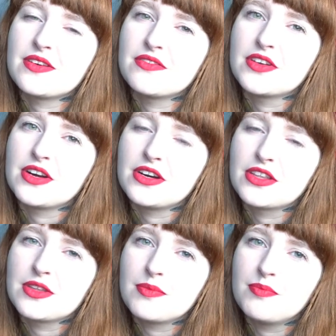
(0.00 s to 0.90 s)
of
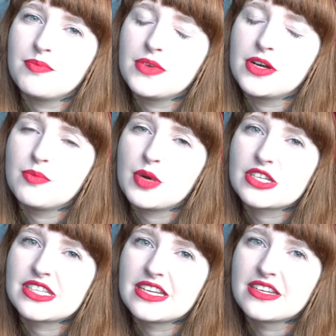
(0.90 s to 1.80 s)
goth
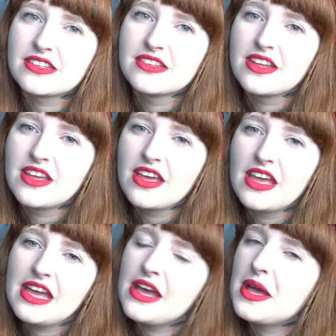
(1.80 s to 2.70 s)
unboxing.
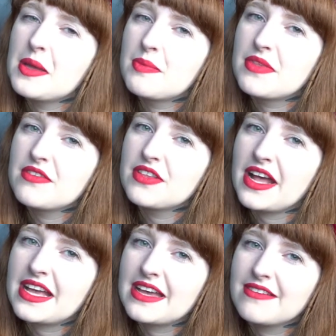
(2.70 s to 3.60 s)
If you
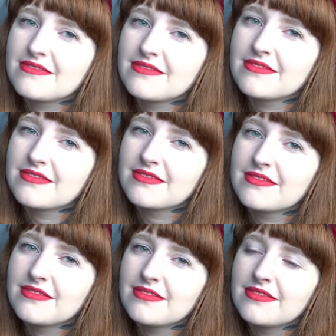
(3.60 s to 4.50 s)
like it,
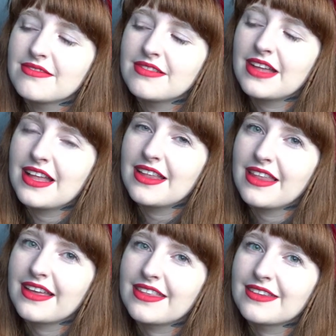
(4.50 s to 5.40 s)

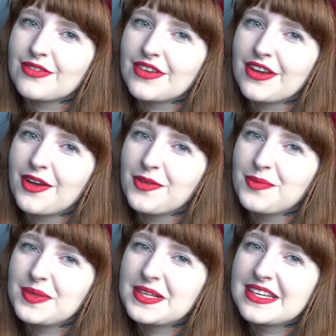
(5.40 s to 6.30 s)
like this video,
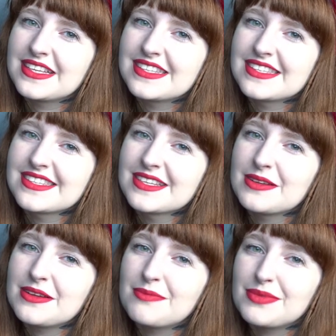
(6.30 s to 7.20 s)
please.
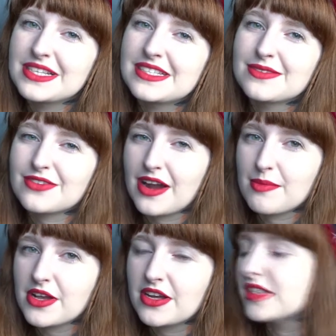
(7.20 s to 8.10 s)
And please subscribe
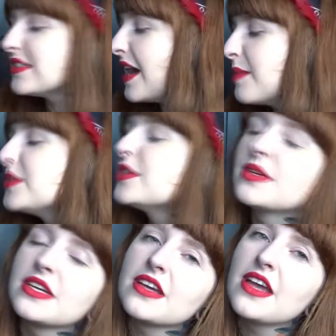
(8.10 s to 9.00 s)
because I'll be
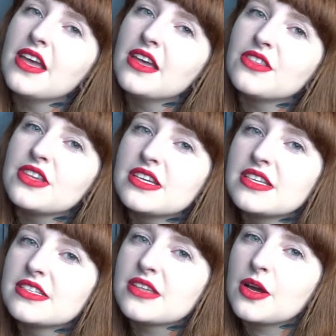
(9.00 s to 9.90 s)
doing
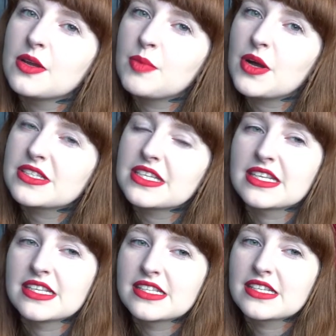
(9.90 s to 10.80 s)
these
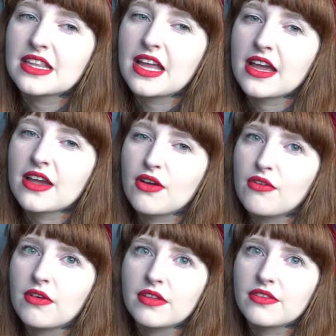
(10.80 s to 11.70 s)
unboxings like
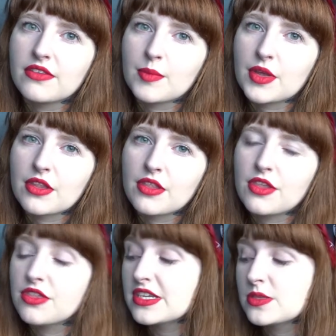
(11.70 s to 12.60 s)
once a month.
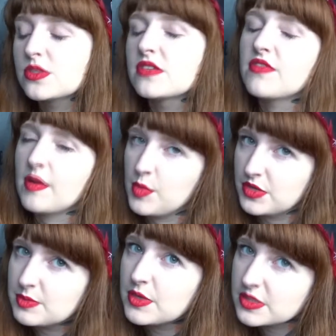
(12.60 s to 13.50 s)
This was the
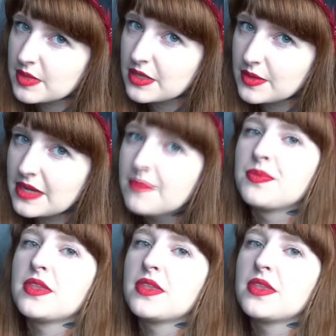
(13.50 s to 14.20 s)
February's box, by the way.